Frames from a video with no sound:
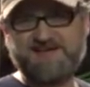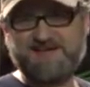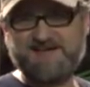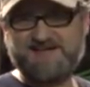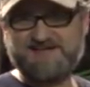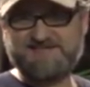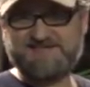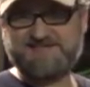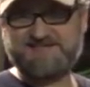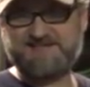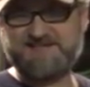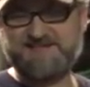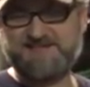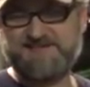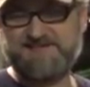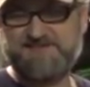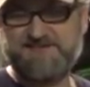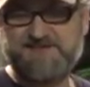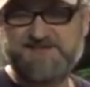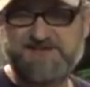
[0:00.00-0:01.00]
last
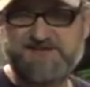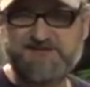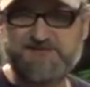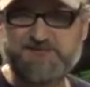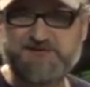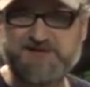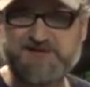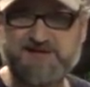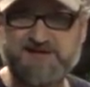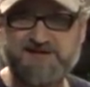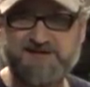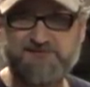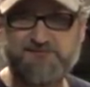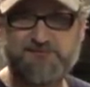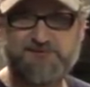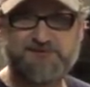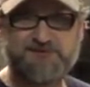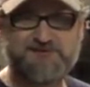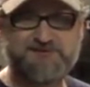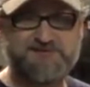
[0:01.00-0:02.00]
uh, video when I
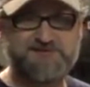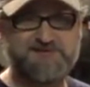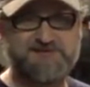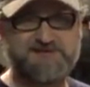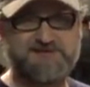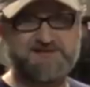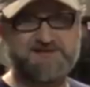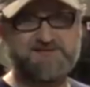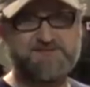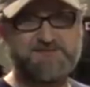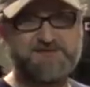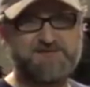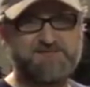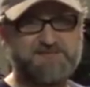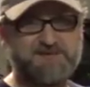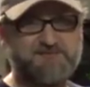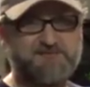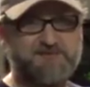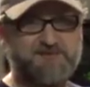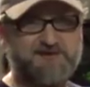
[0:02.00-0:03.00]
worked on uh,
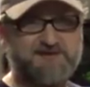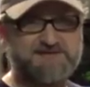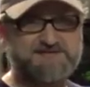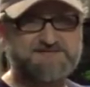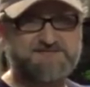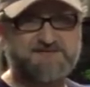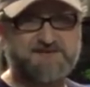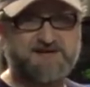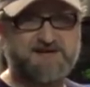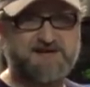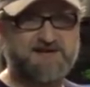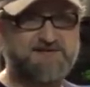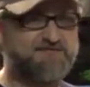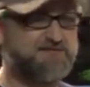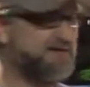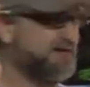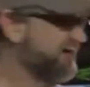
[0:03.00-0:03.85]
BMW X5